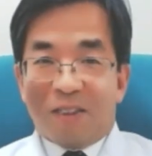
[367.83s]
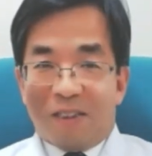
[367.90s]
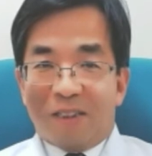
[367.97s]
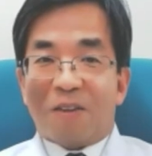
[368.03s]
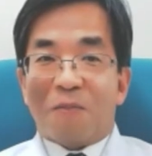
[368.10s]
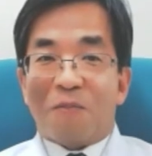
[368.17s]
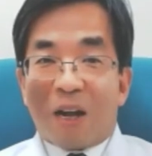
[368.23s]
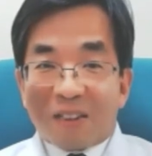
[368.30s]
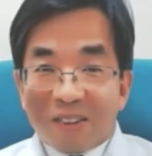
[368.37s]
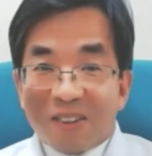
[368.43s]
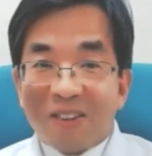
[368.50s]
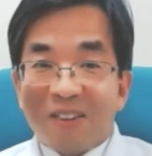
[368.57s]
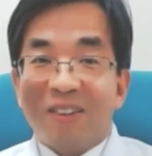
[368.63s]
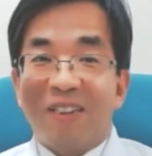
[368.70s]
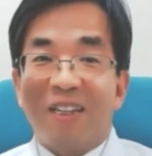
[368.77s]
But
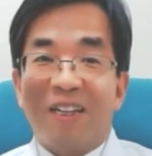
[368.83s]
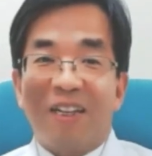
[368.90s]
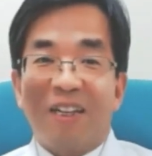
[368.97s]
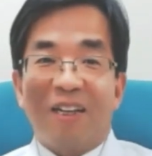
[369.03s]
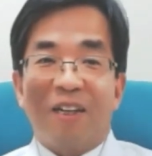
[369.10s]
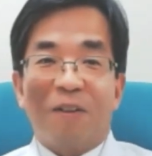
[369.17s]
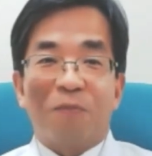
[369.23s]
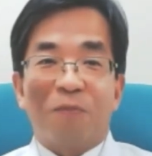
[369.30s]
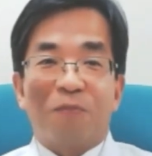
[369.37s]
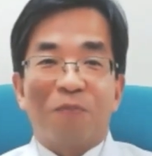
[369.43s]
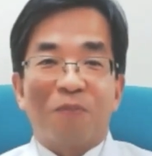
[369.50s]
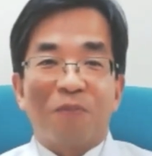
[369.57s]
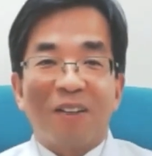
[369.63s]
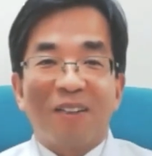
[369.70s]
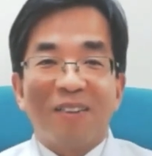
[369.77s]

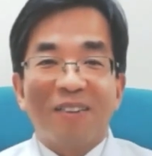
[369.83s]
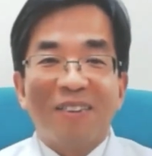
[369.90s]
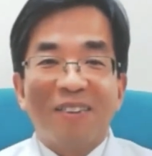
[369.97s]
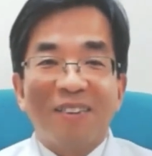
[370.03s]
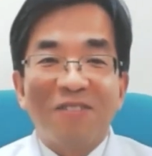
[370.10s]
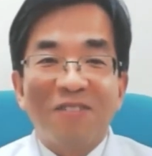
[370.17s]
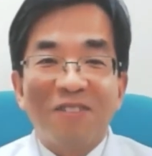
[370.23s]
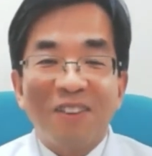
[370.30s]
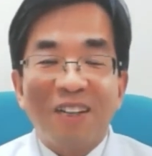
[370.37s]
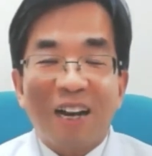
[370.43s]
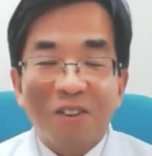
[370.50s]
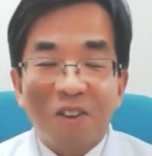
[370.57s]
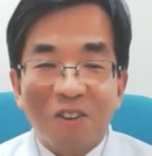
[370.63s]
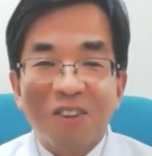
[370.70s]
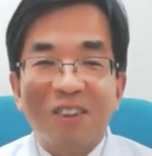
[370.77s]
we are
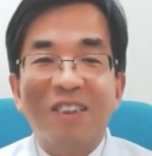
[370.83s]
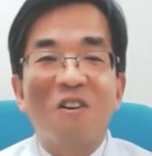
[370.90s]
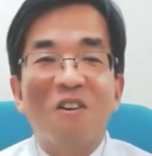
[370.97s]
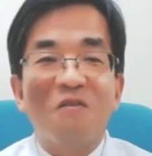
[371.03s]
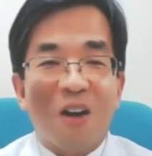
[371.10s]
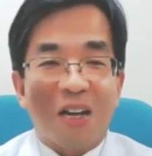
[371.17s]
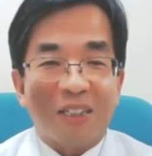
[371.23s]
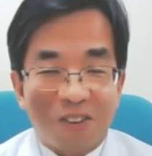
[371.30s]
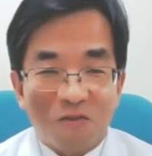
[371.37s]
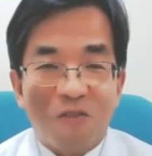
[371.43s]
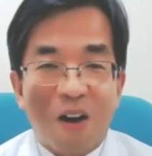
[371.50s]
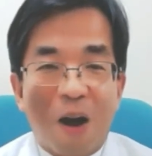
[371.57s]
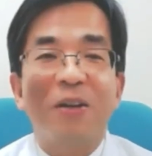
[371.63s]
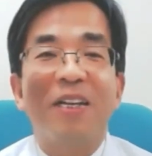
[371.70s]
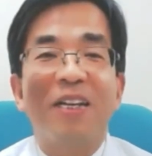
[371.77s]
not so much
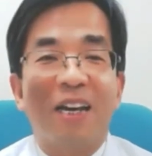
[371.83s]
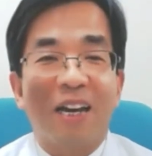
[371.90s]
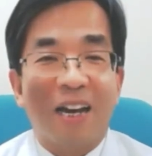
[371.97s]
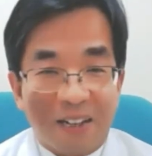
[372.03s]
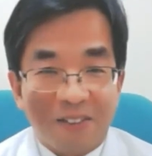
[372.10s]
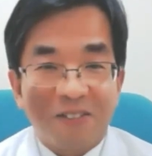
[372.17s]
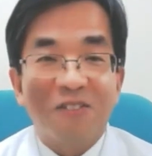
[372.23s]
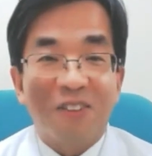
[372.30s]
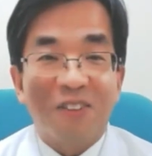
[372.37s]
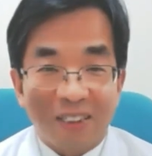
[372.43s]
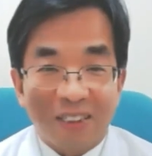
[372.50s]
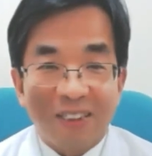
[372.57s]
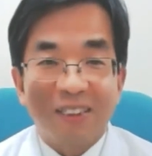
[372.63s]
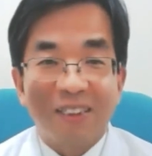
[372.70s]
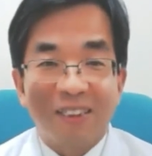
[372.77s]
familiar with
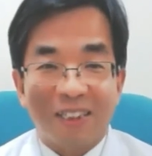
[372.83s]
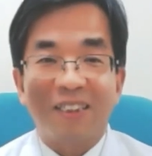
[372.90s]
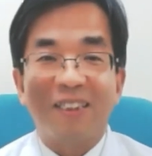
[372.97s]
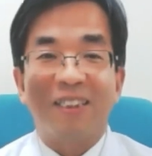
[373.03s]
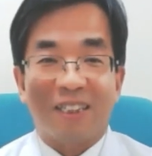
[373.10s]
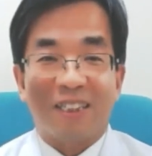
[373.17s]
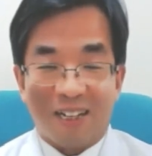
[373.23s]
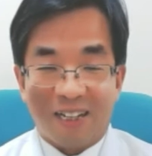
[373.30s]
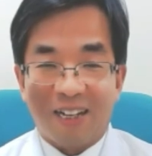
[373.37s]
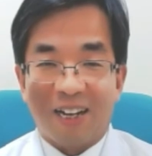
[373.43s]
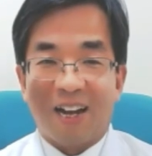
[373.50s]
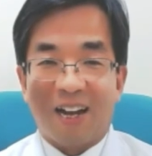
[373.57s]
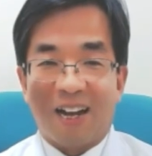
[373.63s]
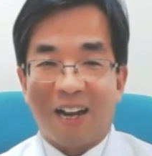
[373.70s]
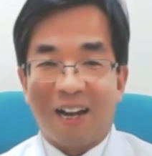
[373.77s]
such a
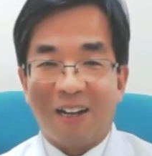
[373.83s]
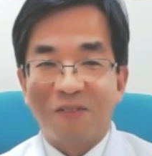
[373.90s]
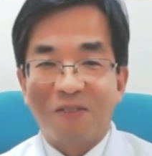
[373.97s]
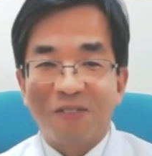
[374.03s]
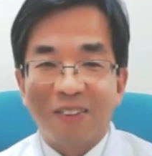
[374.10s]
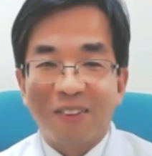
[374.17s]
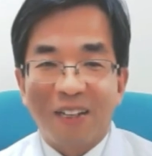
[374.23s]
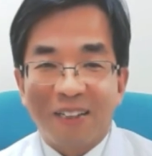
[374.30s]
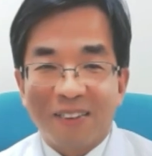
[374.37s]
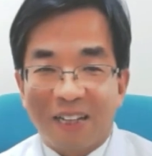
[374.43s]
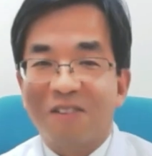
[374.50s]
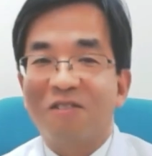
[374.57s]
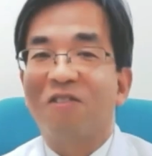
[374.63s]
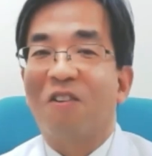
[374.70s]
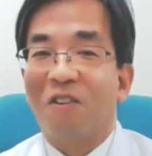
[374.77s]

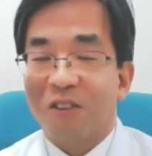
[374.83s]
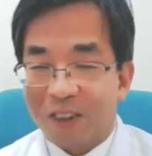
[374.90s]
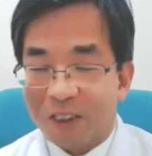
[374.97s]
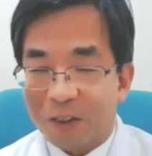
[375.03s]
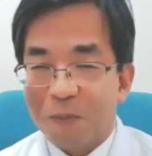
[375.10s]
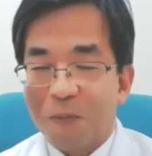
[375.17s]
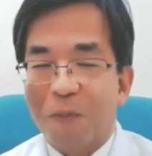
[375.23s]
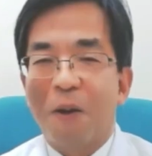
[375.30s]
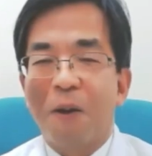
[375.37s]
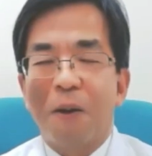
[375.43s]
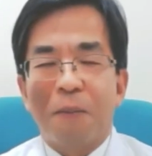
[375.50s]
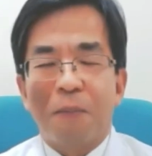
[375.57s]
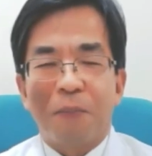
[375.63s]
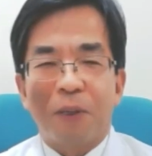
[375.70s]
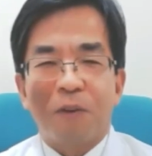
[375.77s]
technology
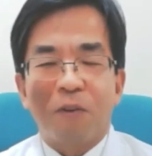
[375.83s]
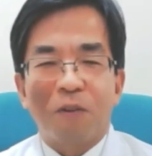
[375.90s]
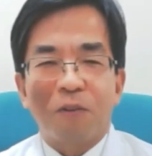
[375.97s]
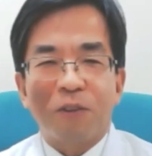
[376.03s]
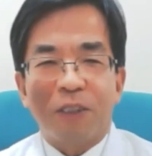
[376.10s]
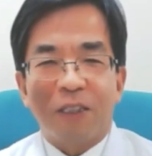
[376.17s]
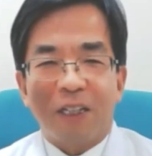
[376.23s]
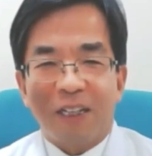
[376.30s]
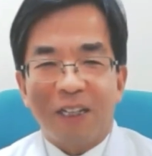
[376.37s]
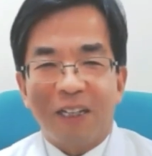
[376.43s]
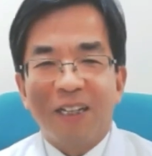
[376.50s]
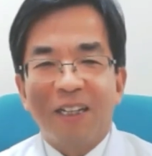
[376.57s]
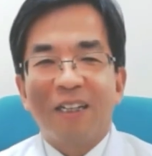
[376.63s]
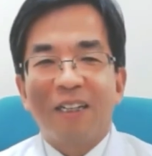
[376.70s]
because the